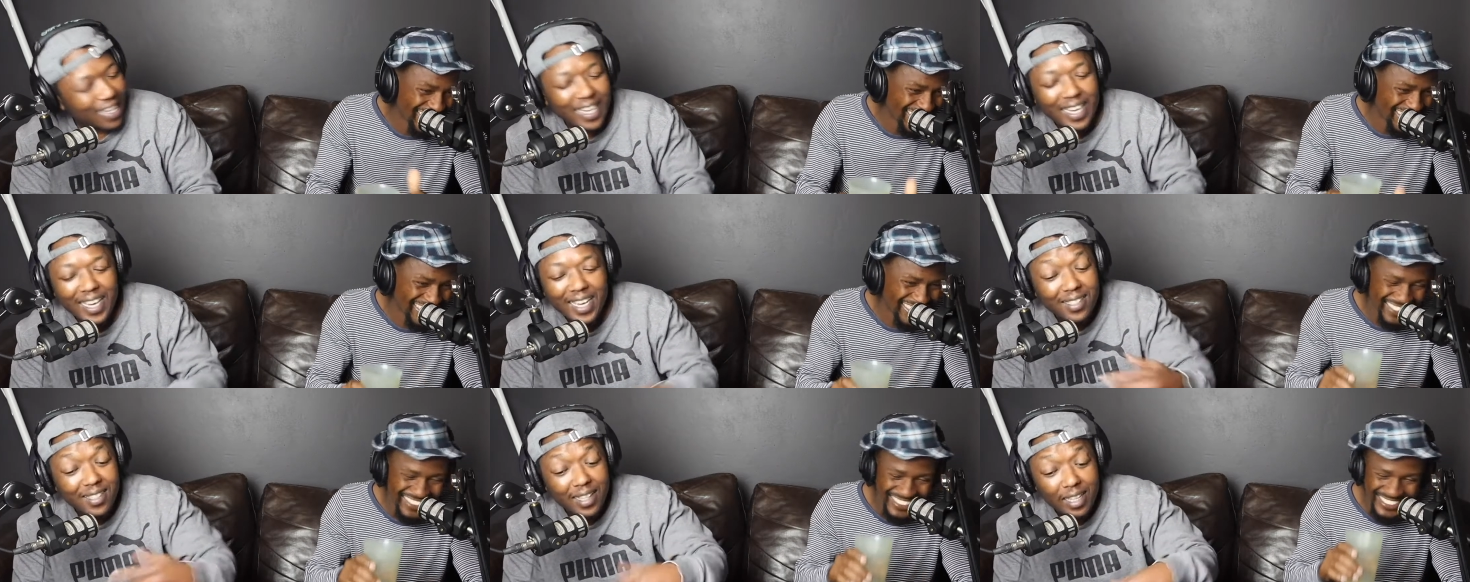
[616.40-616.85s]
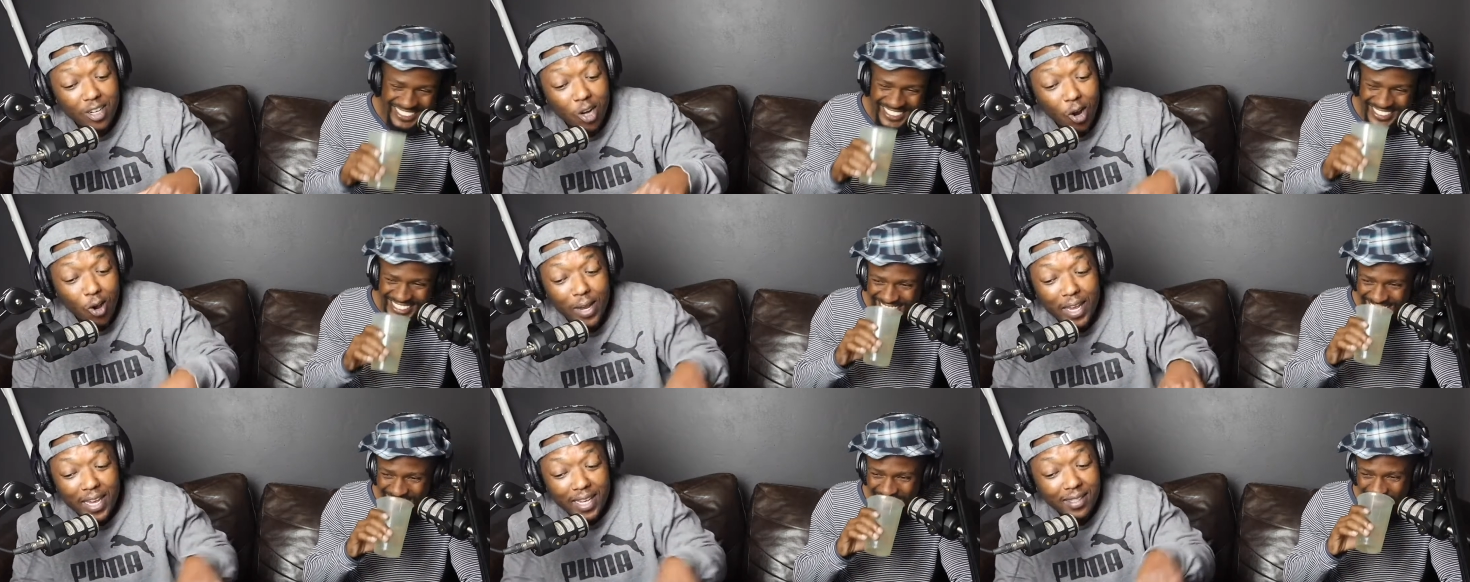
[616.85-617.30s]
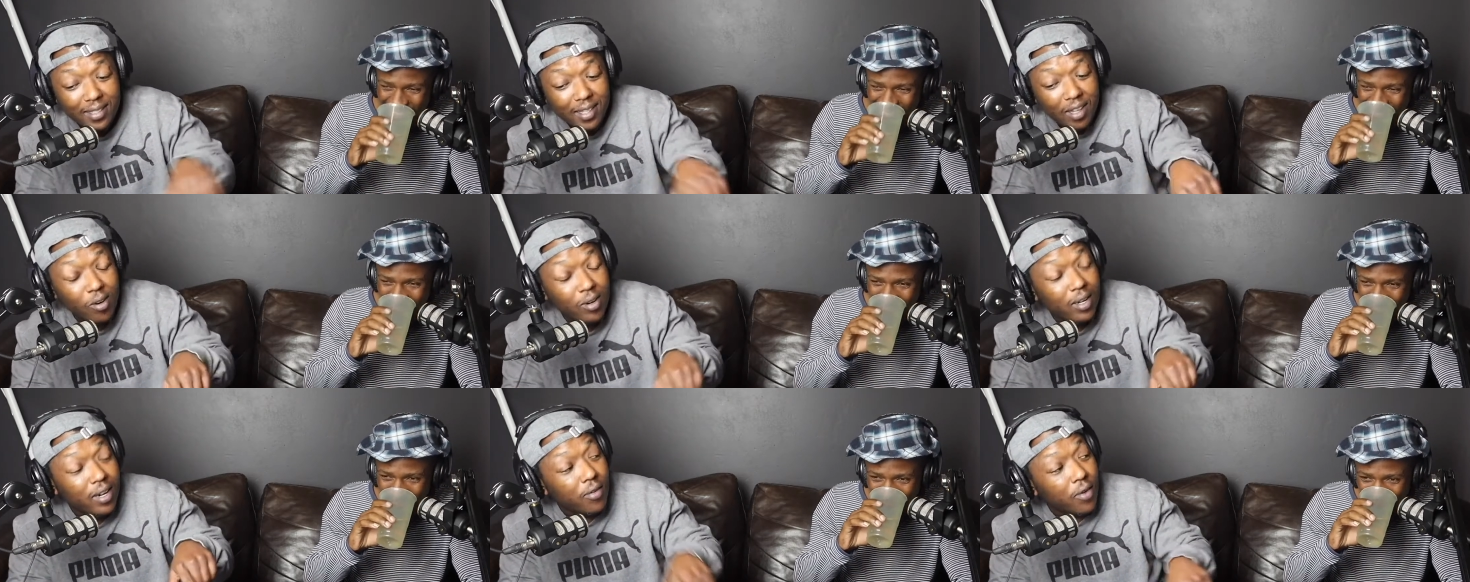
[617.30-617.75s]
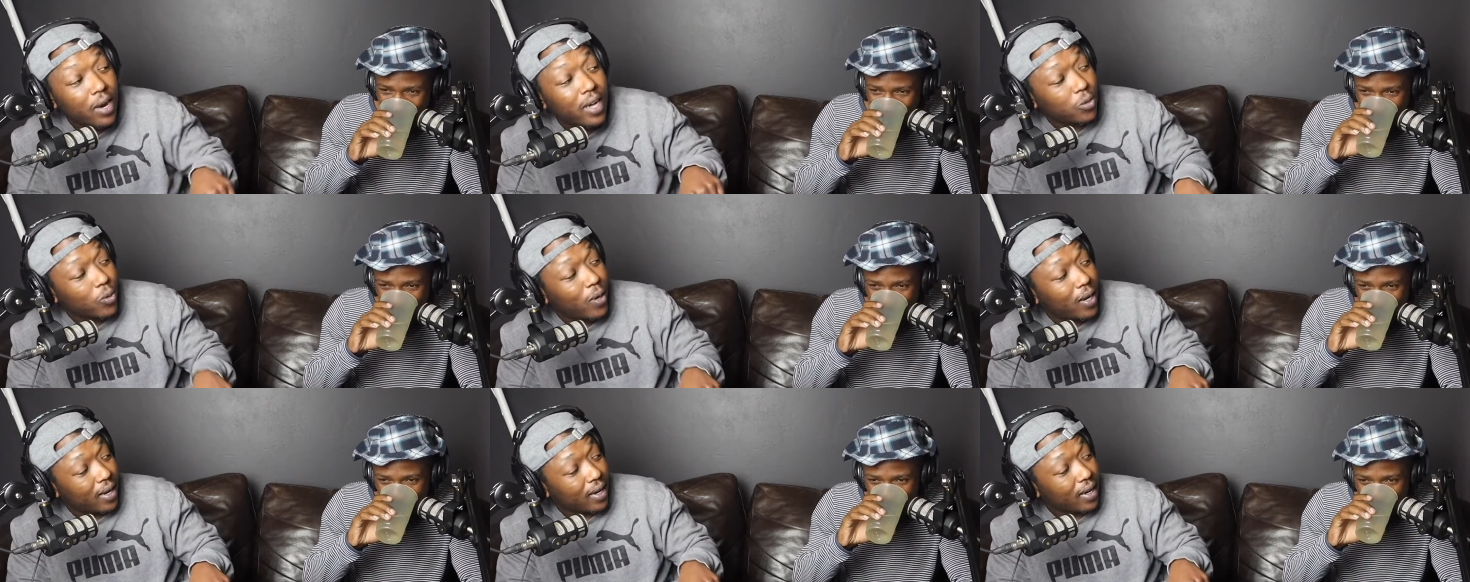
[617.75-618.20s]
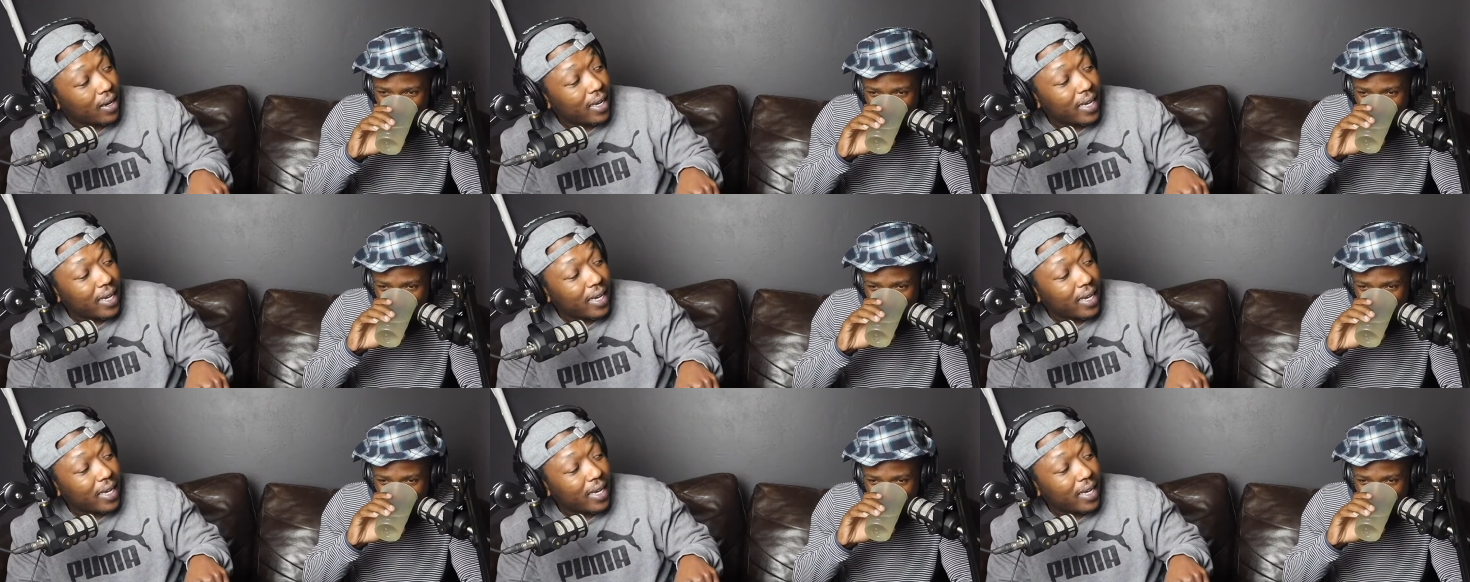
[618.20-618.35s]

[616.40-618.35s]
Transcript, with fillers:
Speaker 1: he's no, he's the only right one.